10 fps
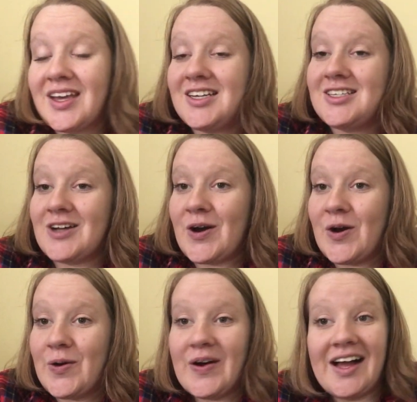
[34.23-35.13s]

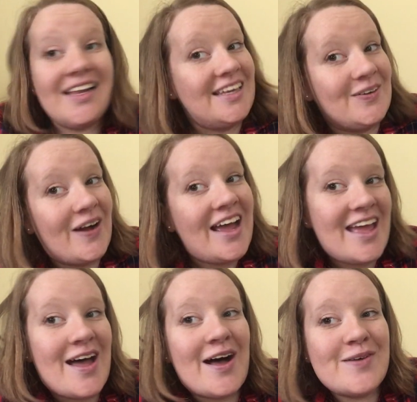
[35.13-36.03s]
So here I
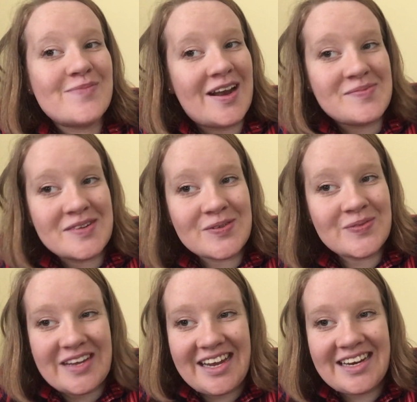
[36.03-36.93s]
am, and I'm going to
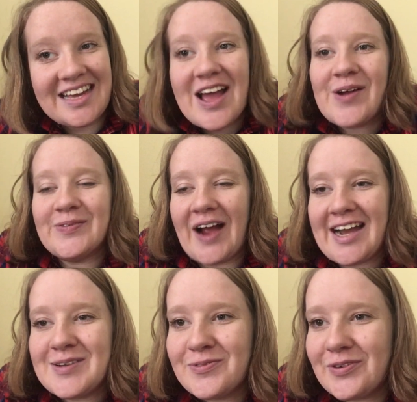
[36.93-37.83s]
read
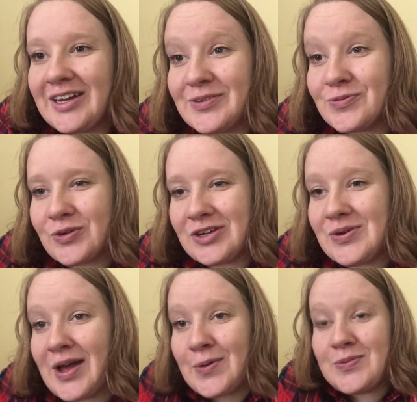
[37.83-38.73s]
Writing Freedom for you.
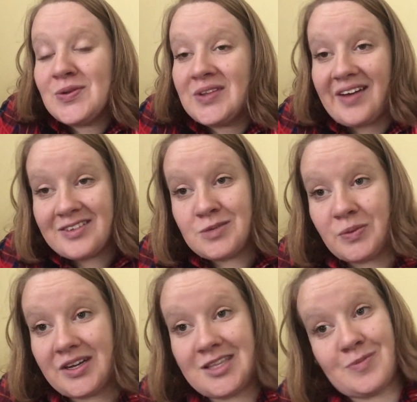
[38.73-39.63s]
I hope you love this
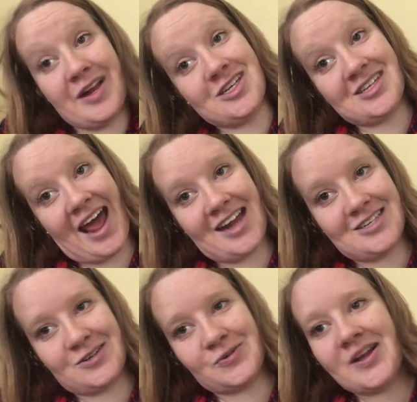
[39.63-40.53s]
book as much as I
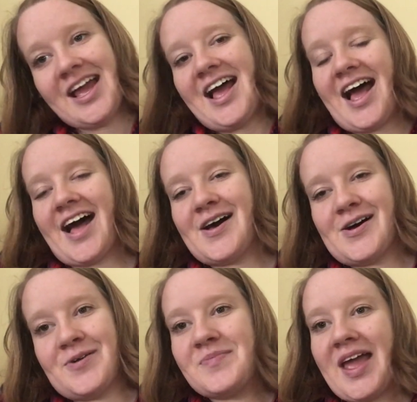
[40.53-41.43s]
do.
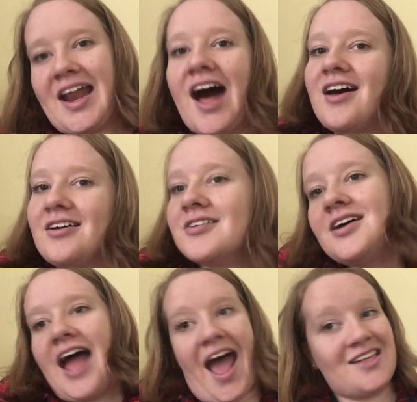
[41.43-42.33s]
And I'll
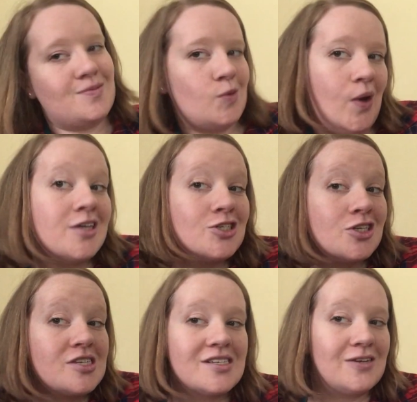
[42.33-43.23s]
ask some
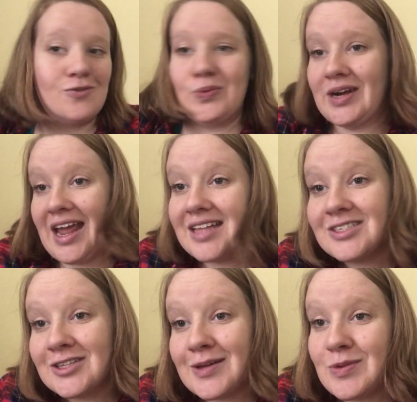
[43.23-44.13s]
questions, and if you want to
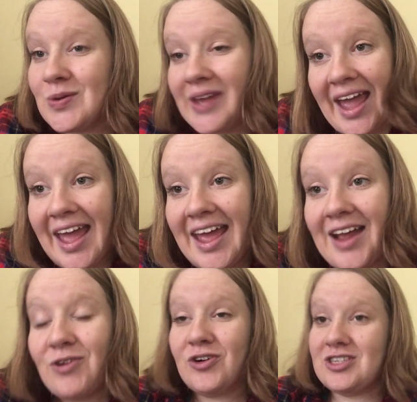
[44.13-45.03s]
answer them, you
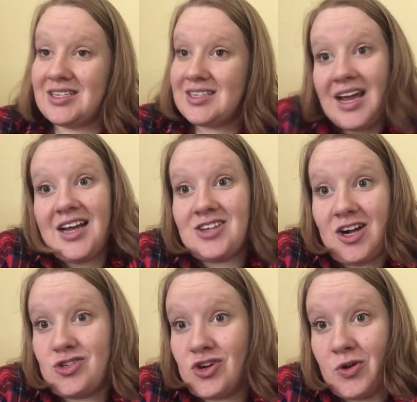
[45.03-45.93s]
can, or just
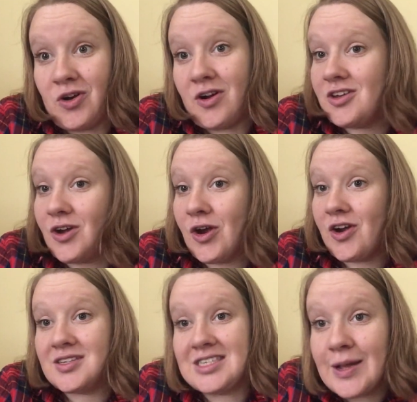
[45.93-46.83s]
talk to
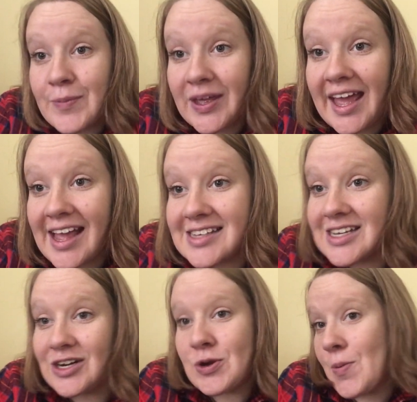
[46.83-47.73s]
your siblings
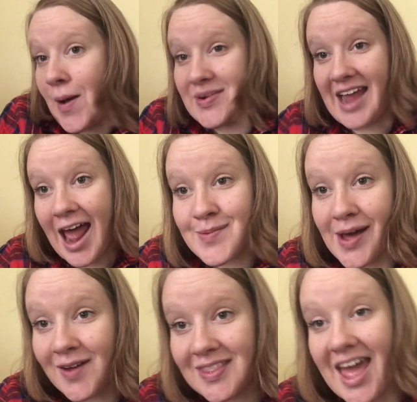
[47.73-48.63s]
and your mom and dad
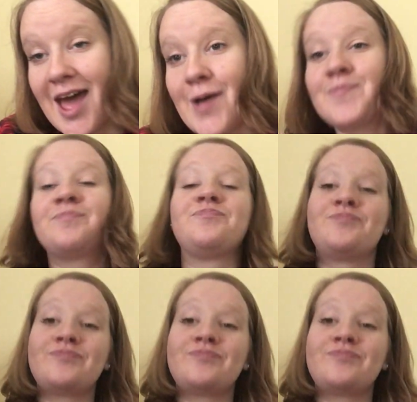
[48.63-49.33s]
about them.